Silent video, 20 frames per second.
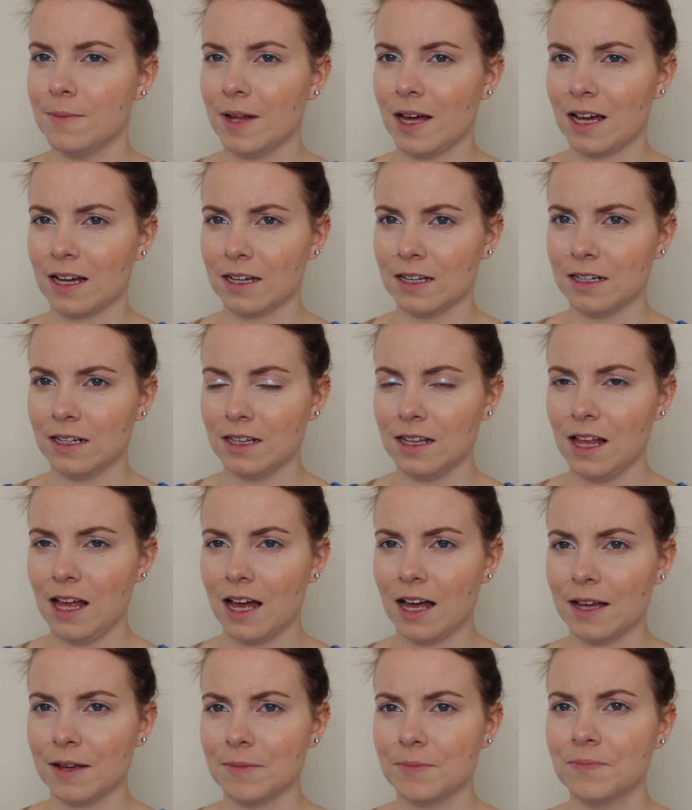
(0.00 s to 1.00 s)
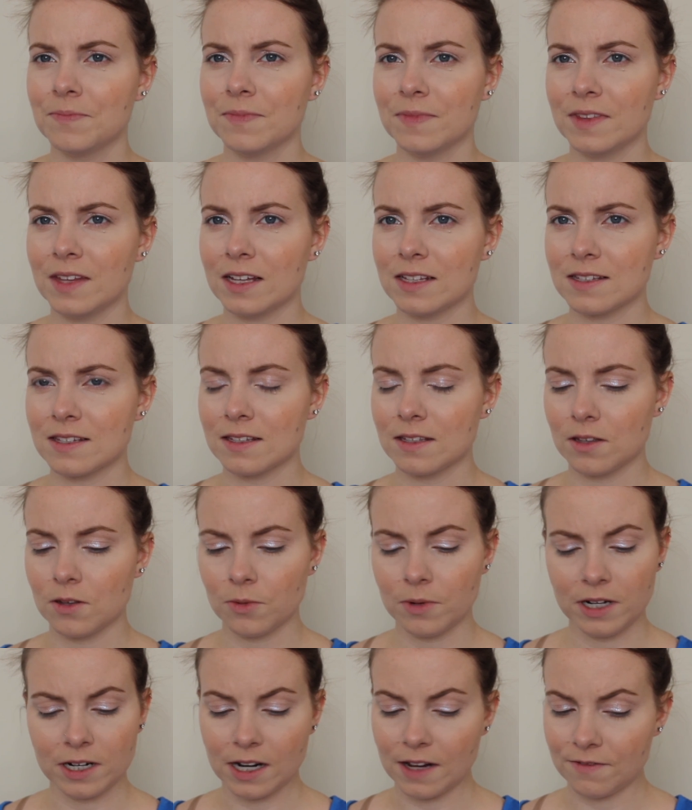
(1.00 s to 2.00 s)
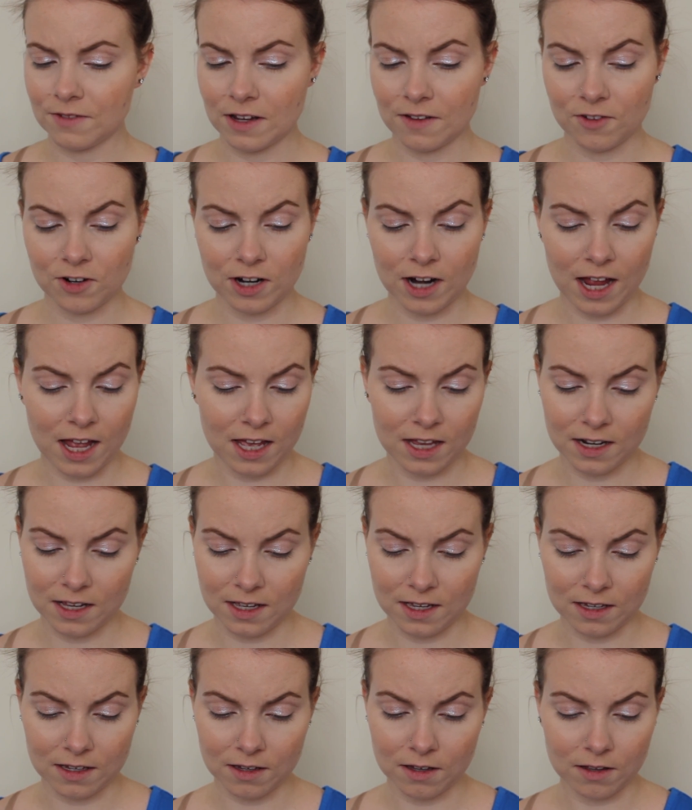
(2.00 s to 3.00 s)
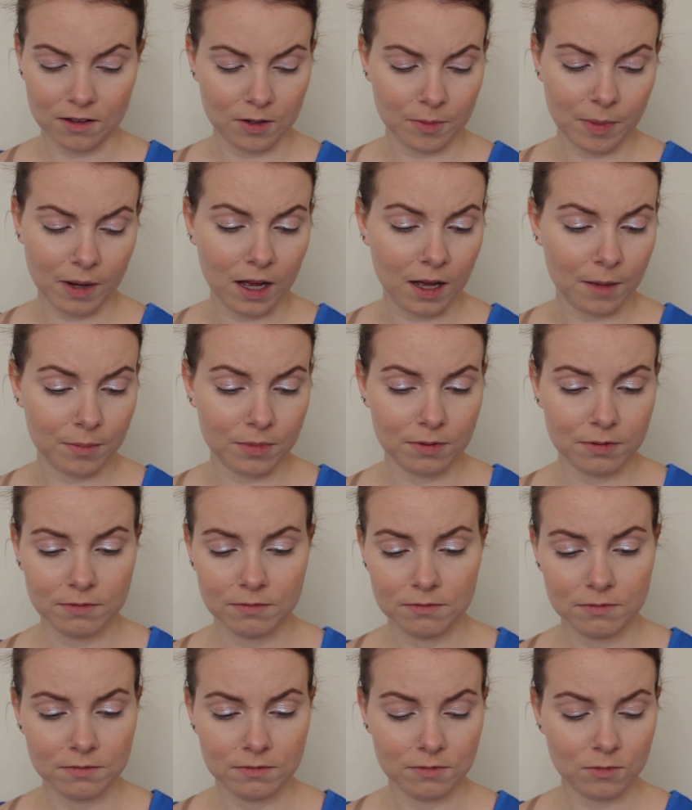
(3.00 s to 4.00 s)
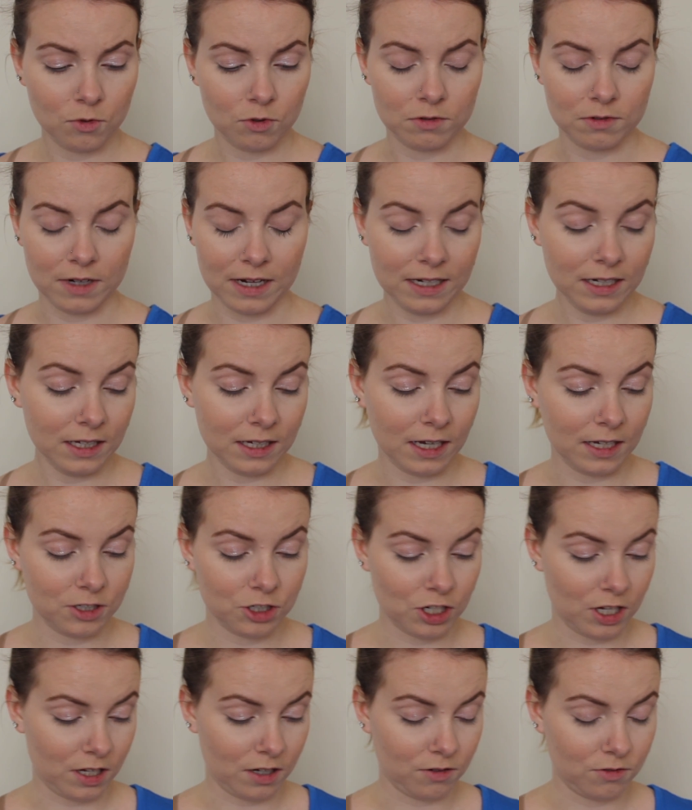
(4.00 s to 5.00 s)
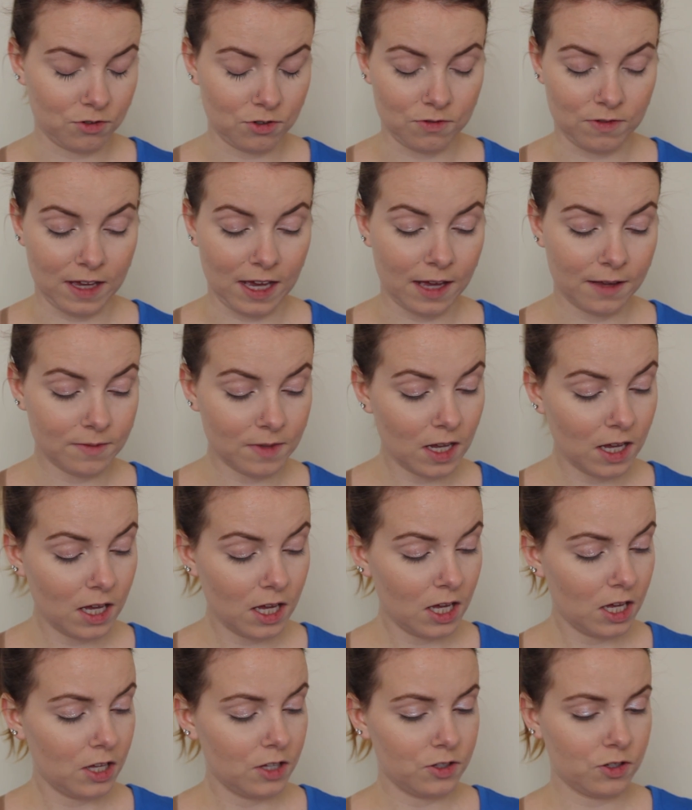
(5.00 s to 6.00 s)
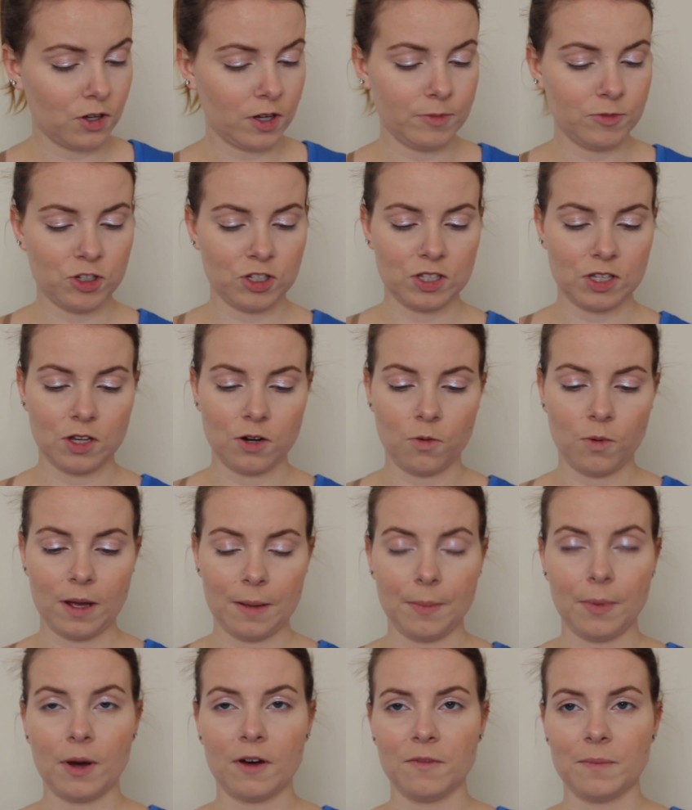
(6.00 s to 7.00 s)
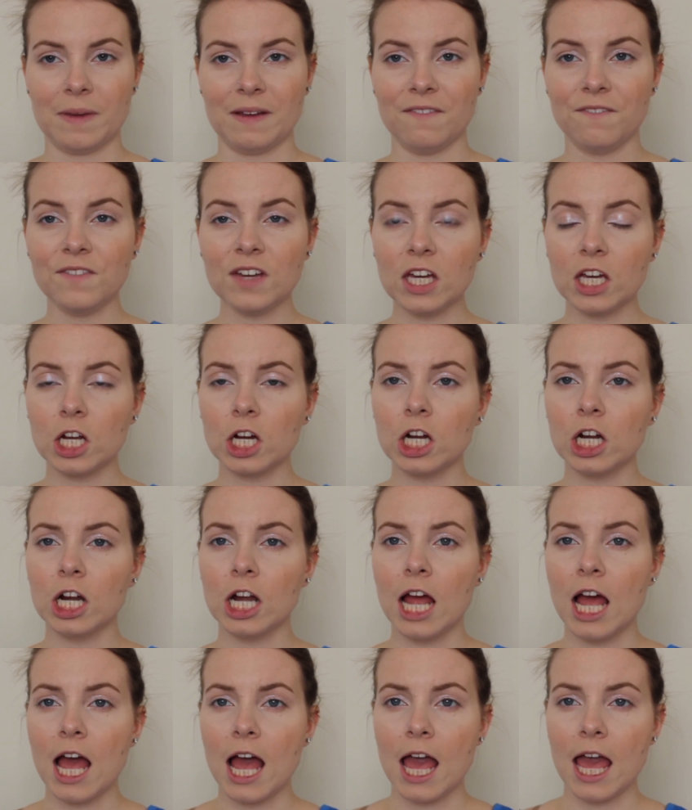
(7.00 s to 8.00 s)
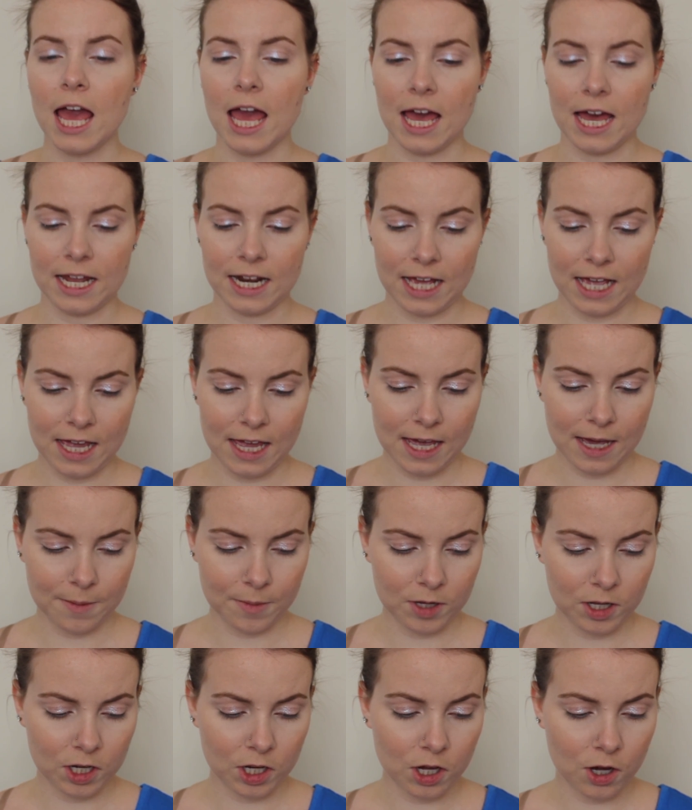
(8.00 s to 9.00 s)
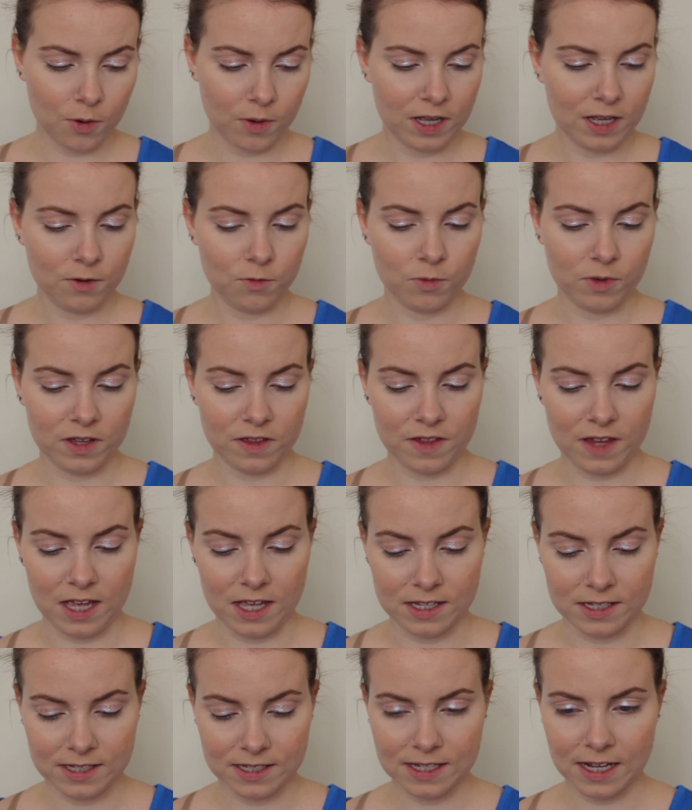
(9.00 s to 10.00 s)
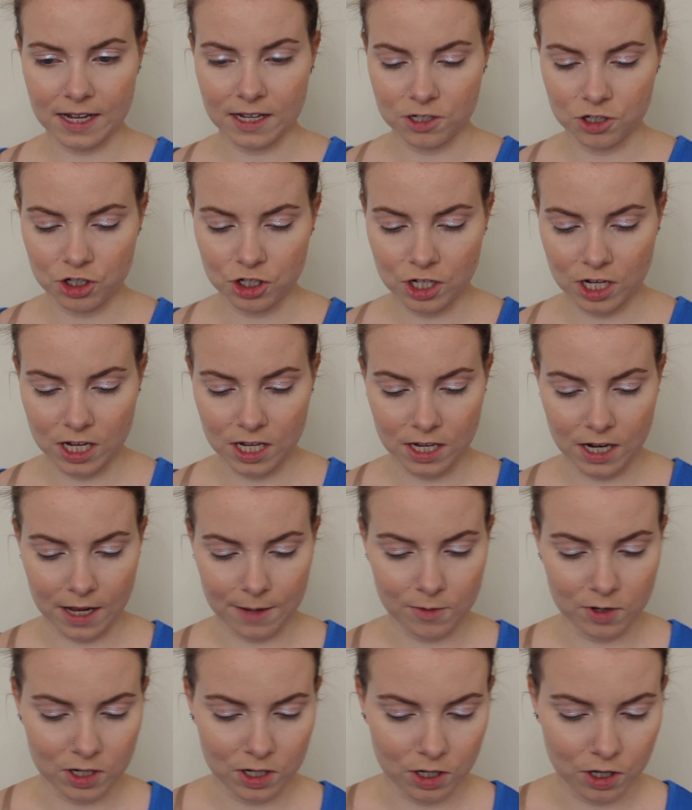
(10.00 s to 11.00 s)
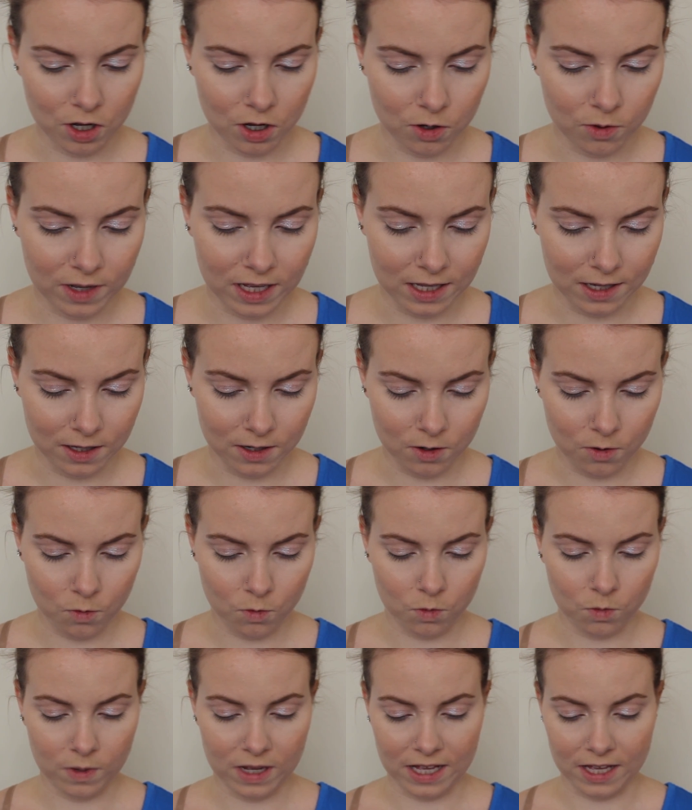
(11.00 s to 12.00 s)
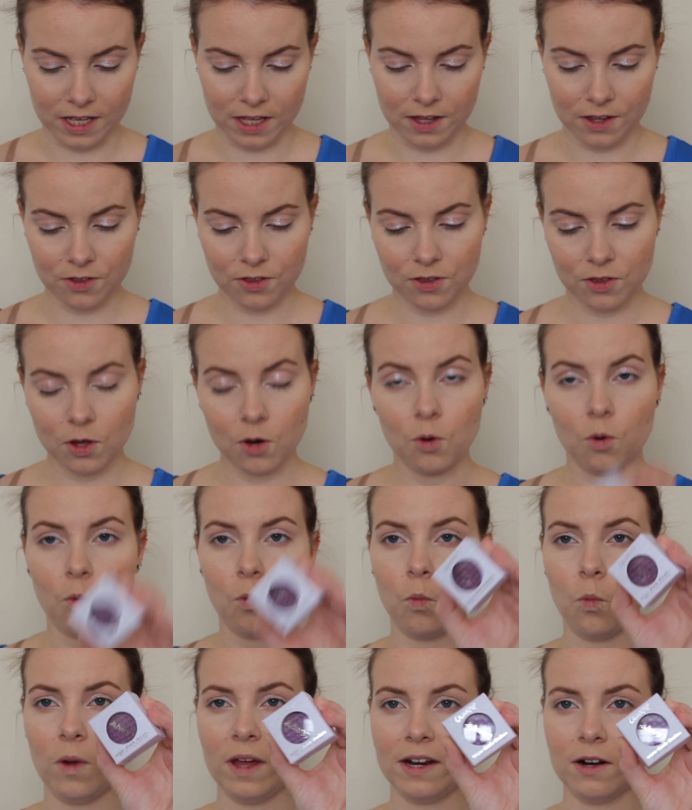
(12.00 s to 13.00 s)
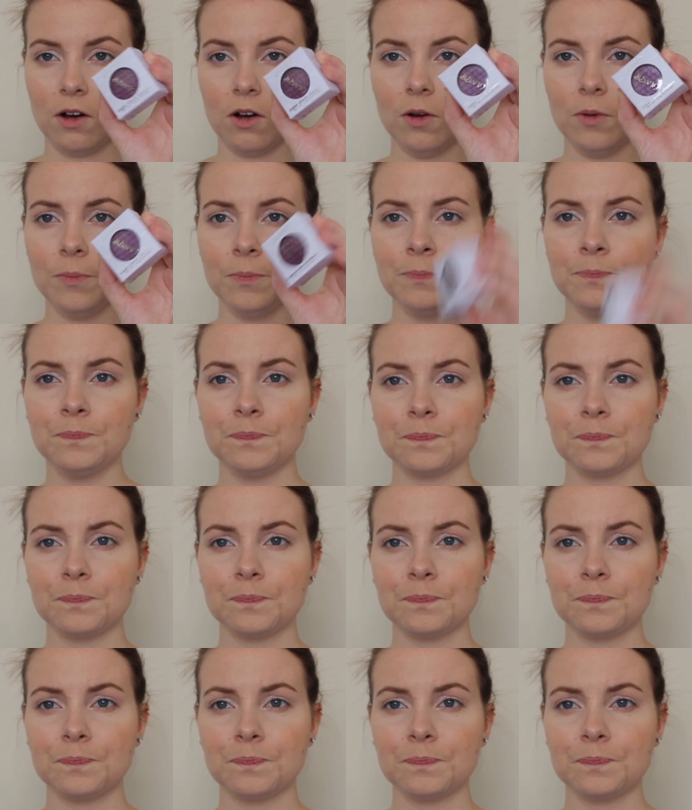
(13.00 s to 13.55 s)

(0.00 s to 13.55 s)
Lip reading: Not gonna lie. That's a little weird. I've never had a ColourPop or any eyeshadow do that. So I'm just gonna wipe off my finger, and I am gonna go in with a second shade. I'm gonna go in with Whittle,